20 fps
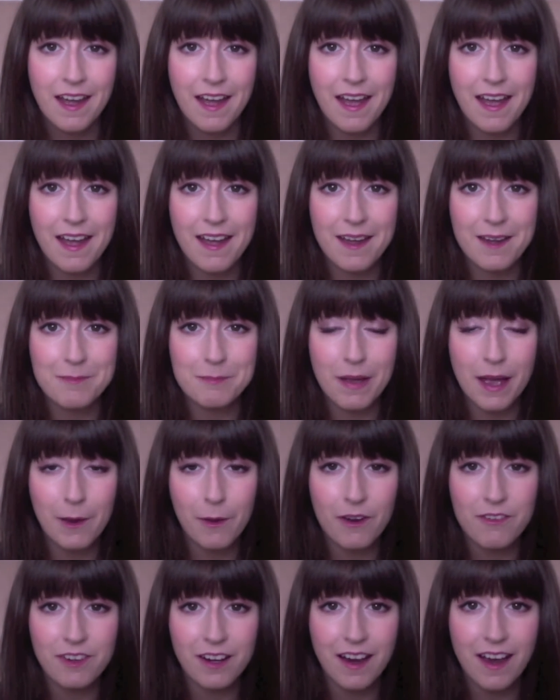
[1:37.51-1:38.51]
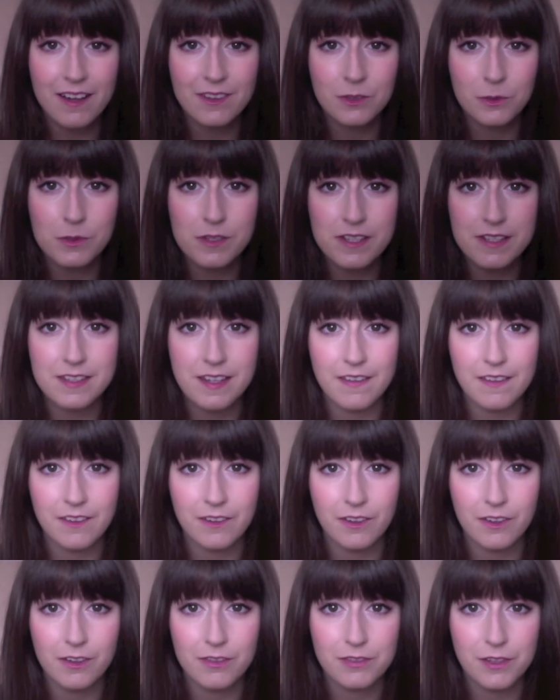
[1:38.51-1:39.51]
However, I had noticed that
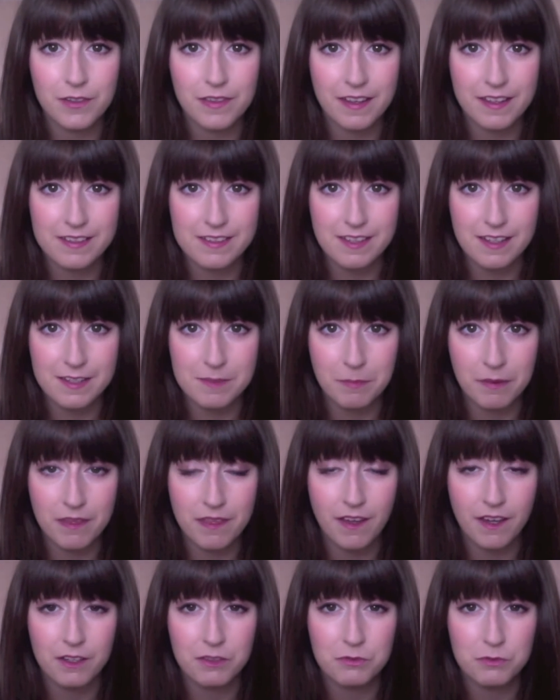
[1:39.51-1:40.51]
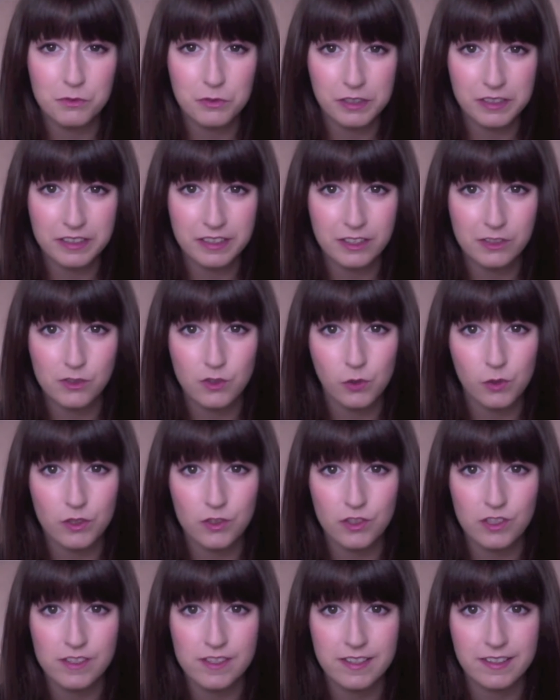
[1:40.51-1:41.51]
there are a few things this month that I really enjoyed
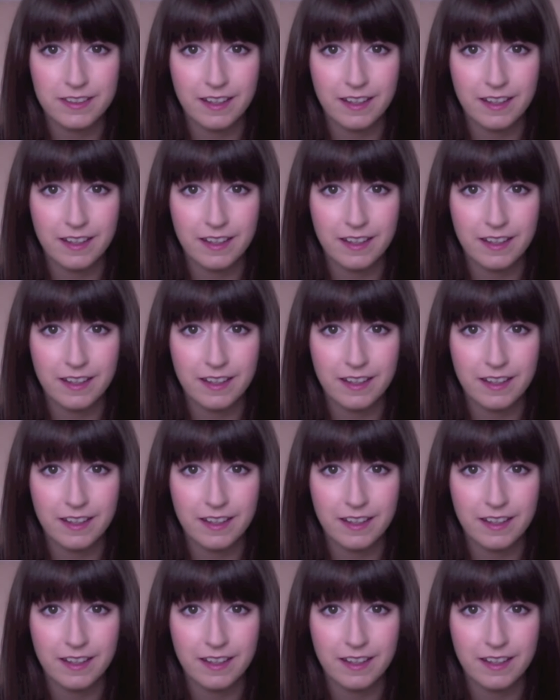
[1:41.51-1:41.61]
using,